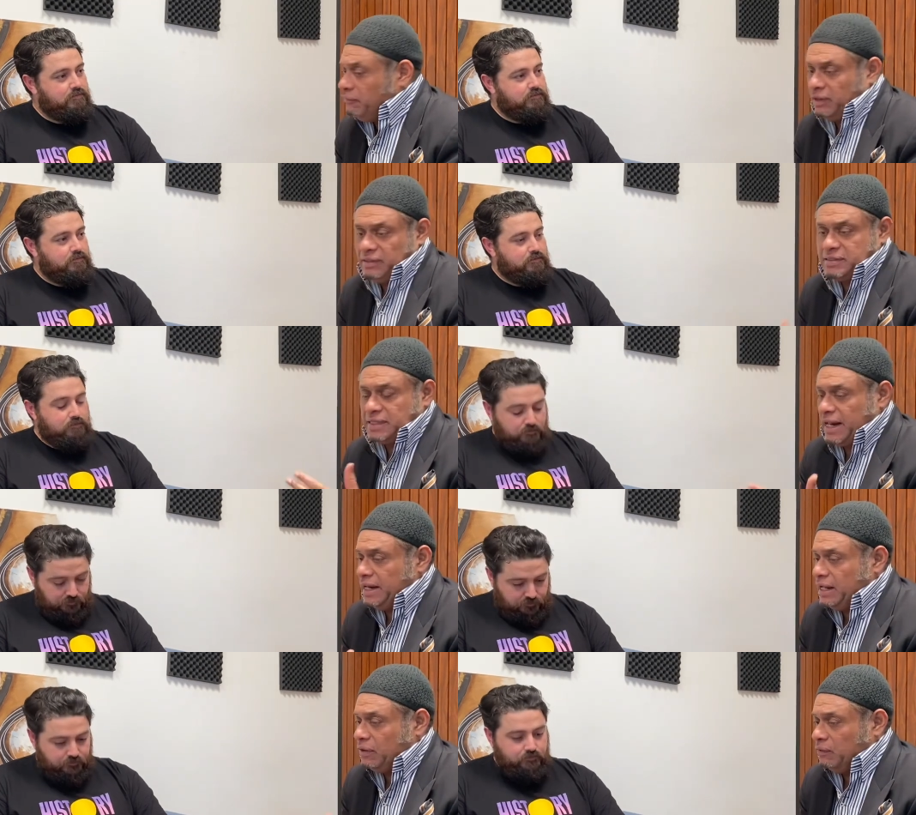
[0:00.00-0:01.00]
Speaker 1: in
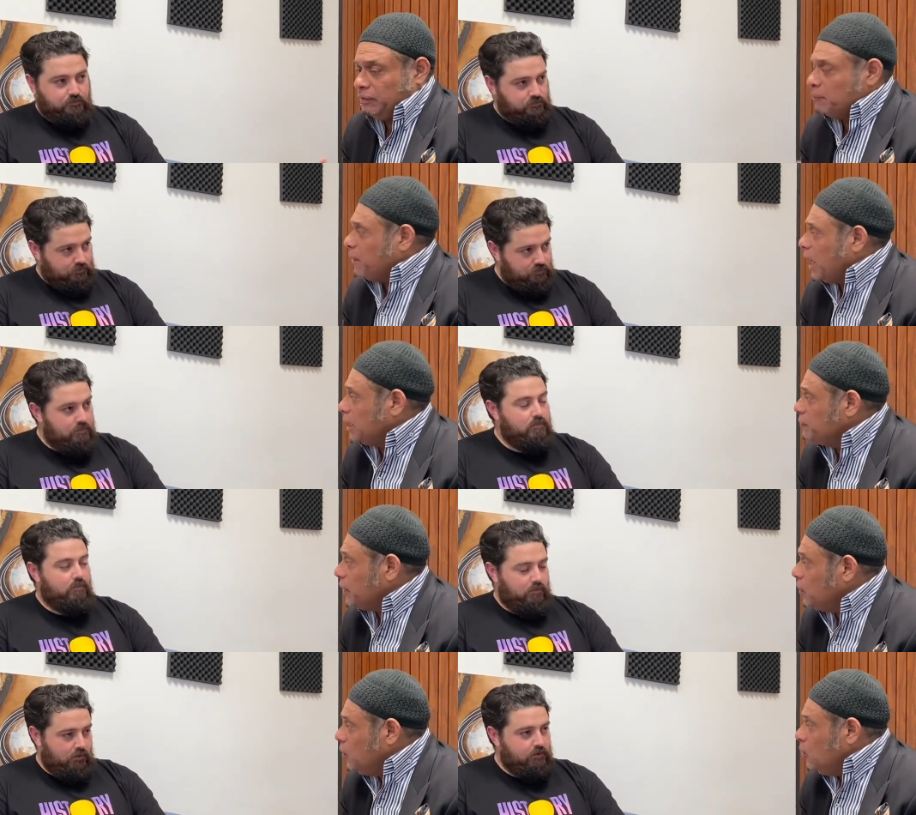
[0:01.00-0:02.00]
Senate or the
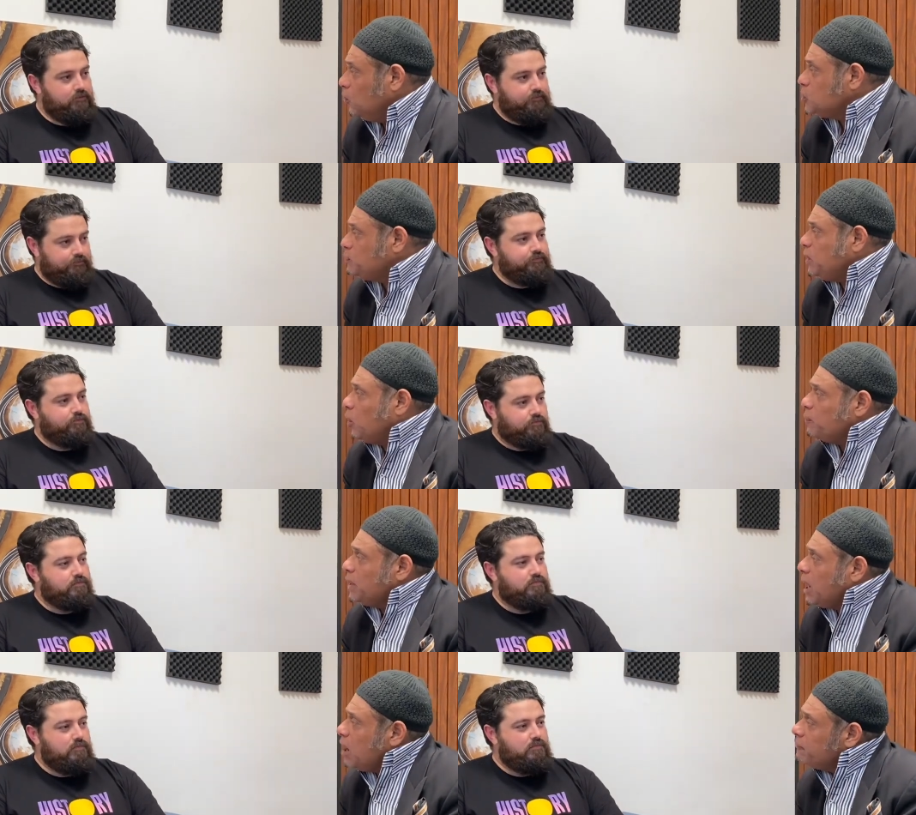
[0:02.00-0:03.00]
Parliament who speak on
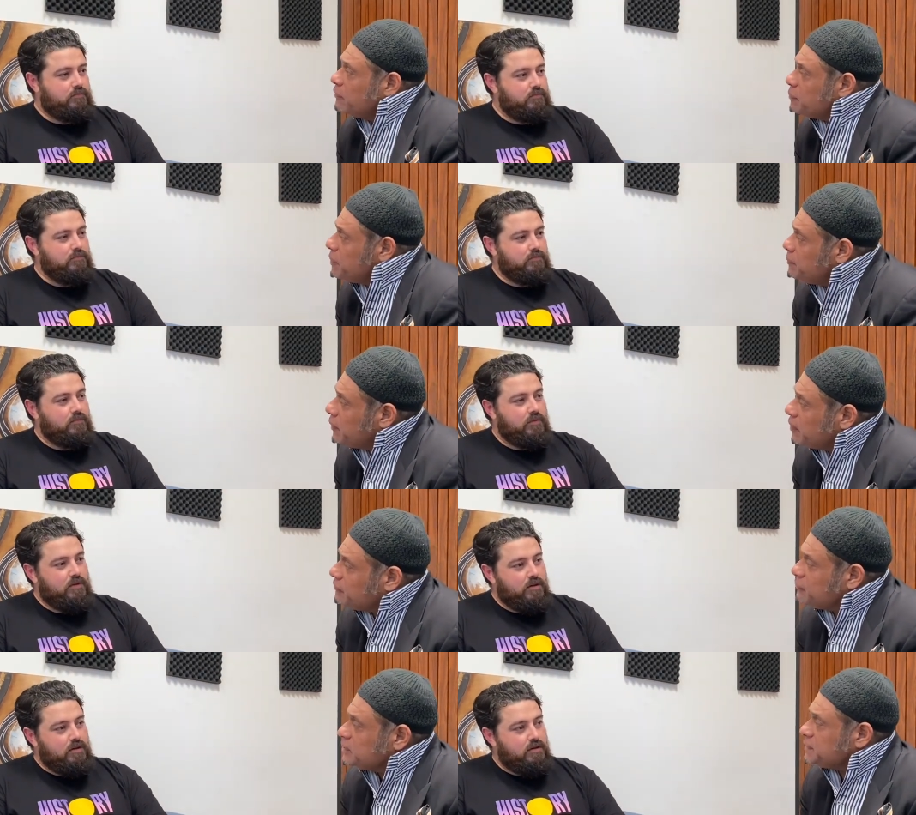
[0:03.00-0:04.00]
behalf of the people
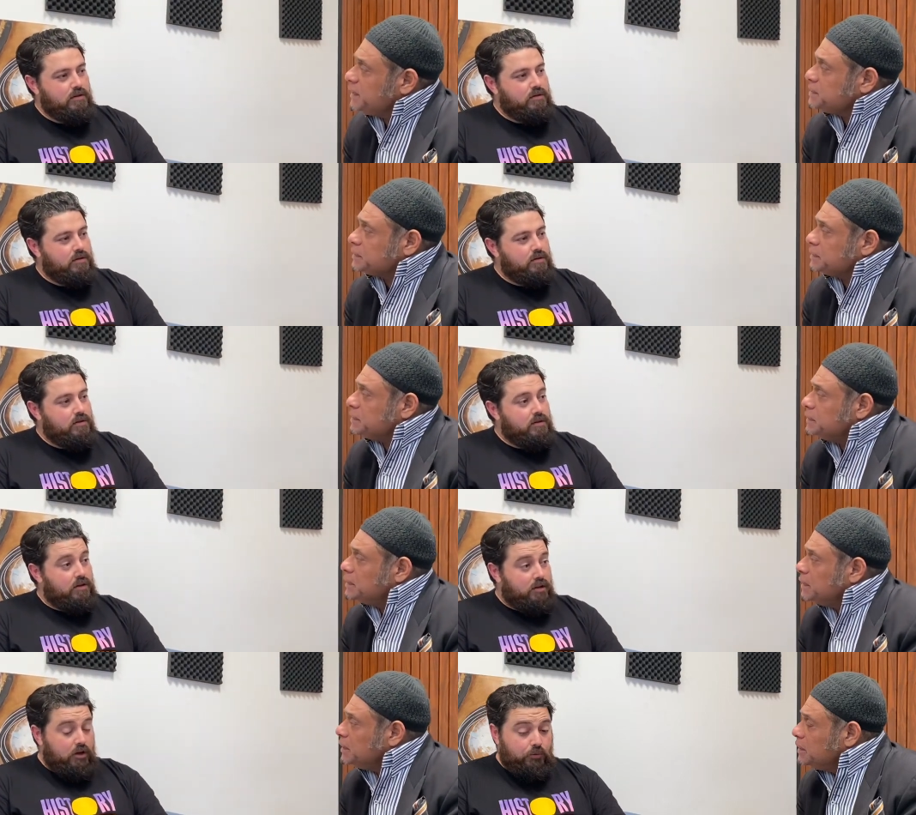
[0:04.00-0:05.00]
of First Nation?
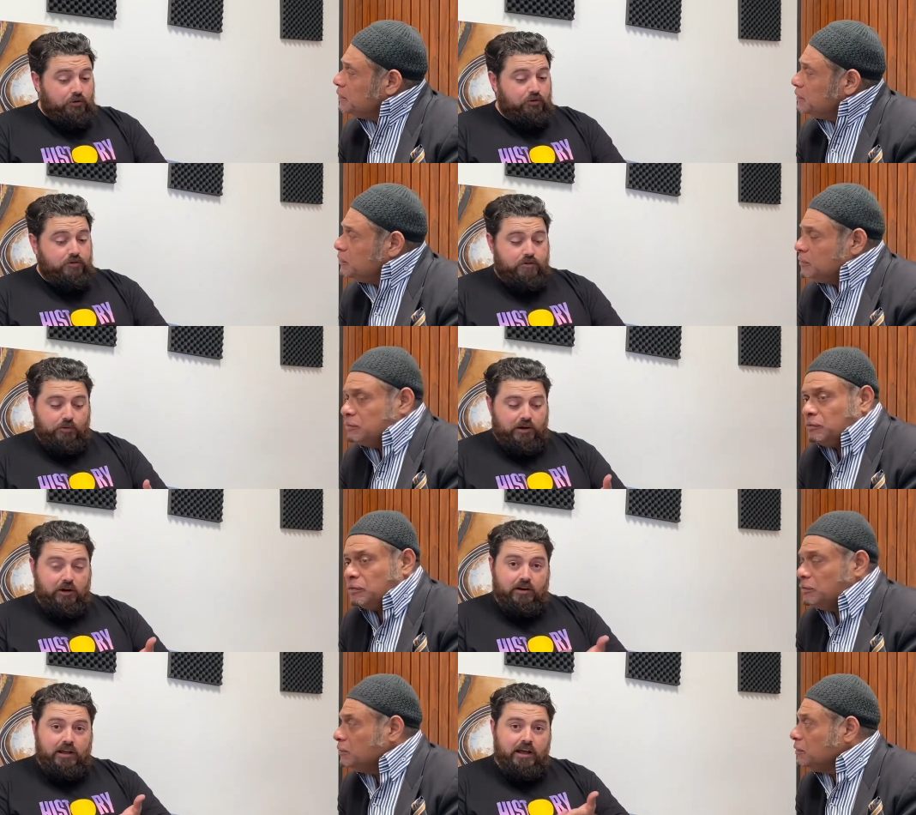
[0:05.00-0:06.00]
Speaker 2: Yeah, we do. So we
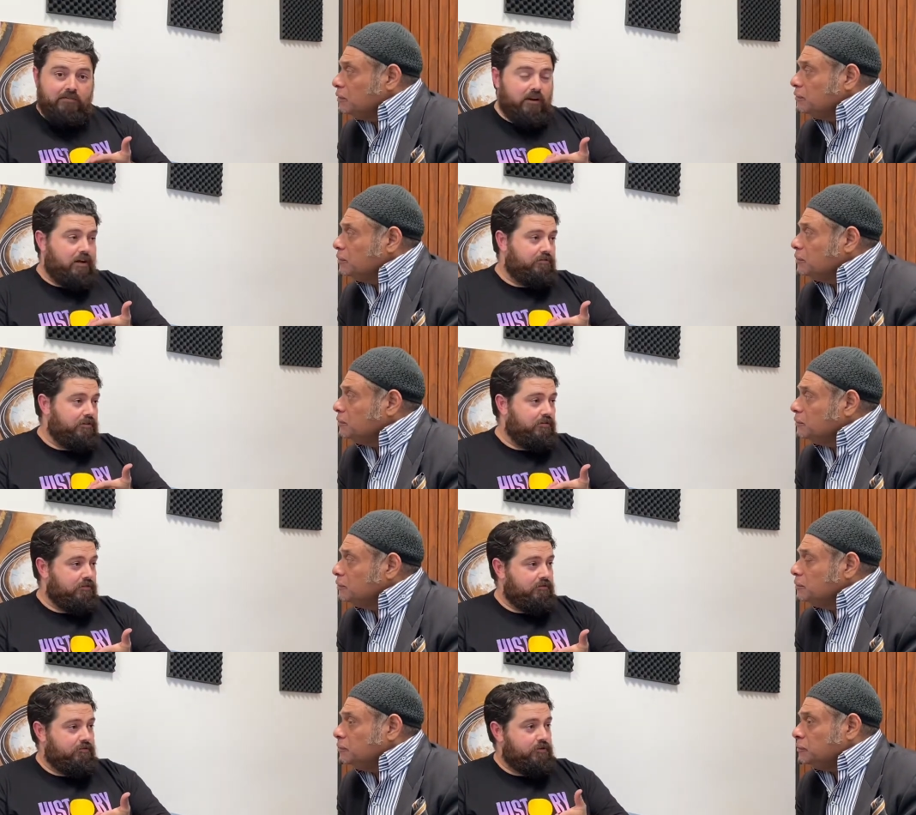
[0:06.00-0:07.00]
currently have
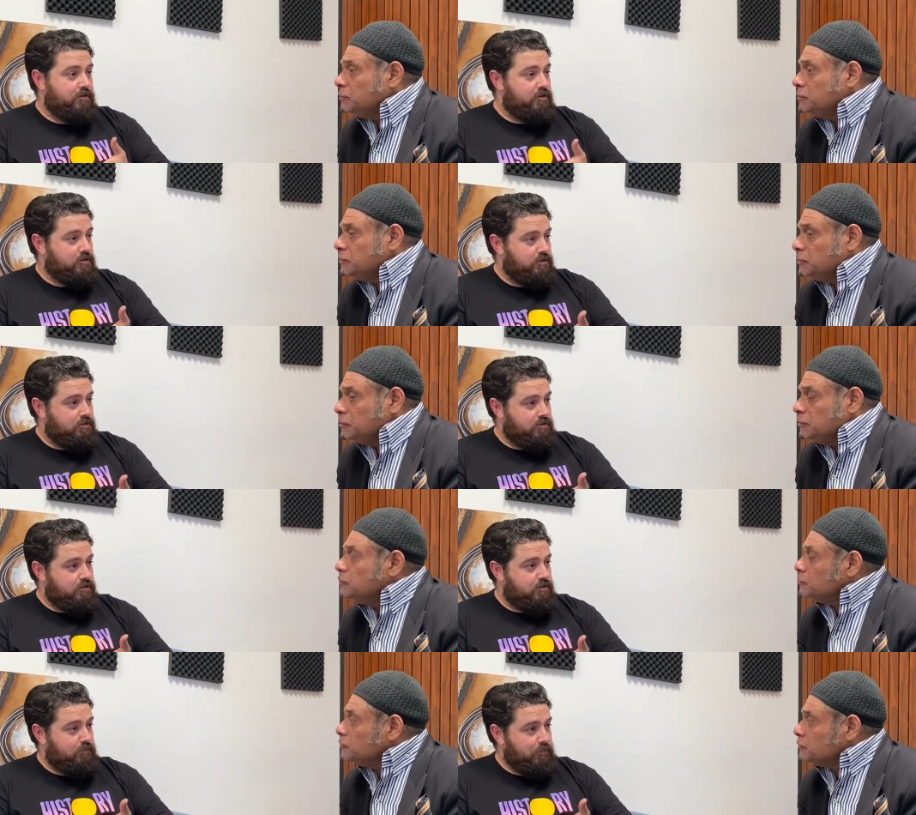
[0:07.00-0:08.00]
11 First
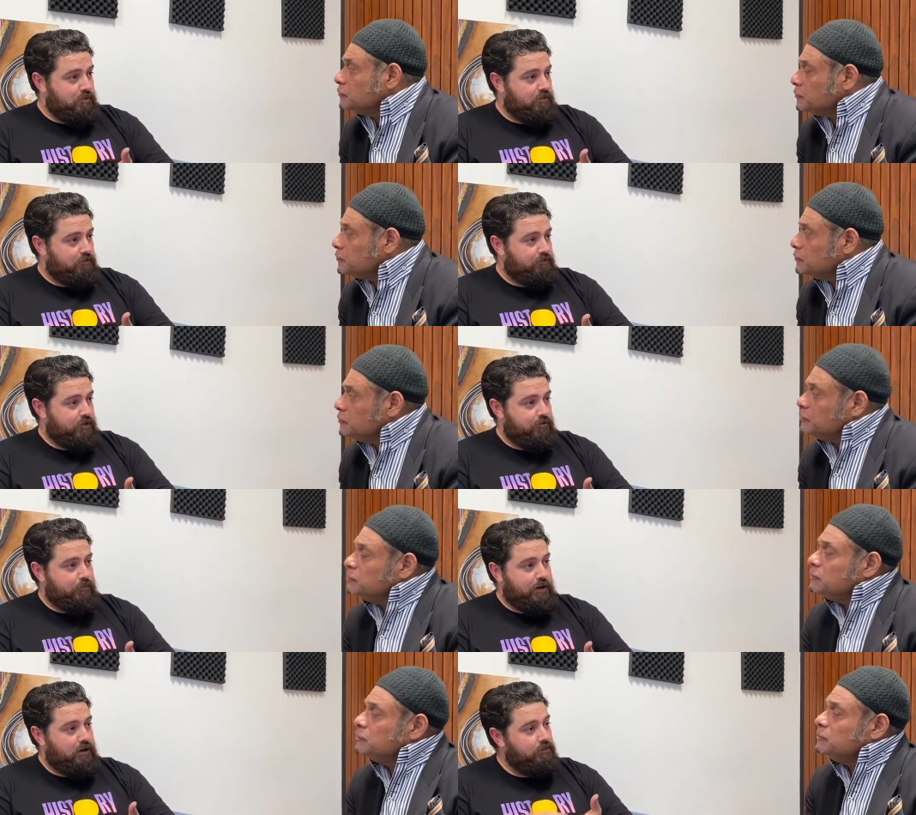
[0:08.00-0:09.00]
Nations members of
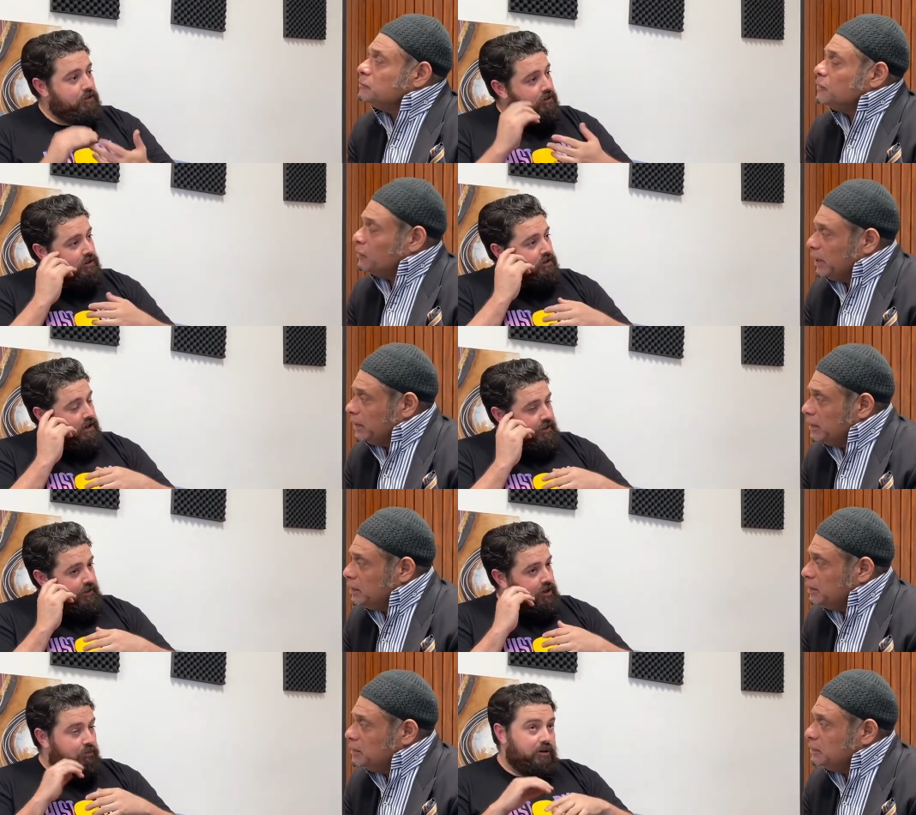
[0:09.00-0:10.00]
federal parliament.
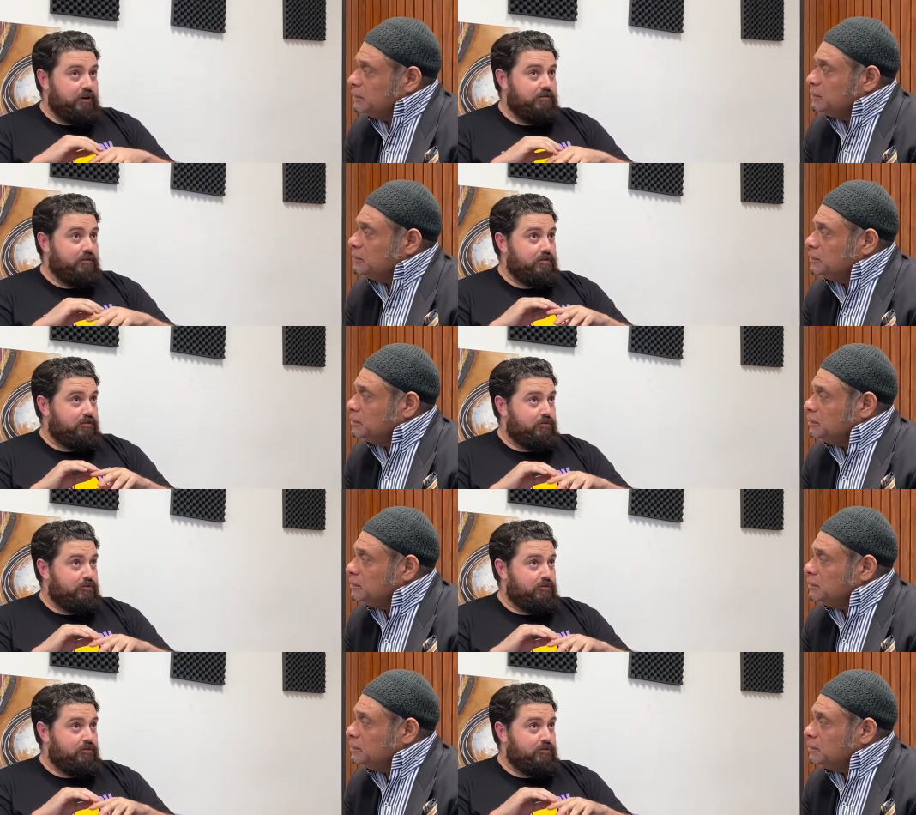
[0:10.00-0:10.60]
And then I believe there's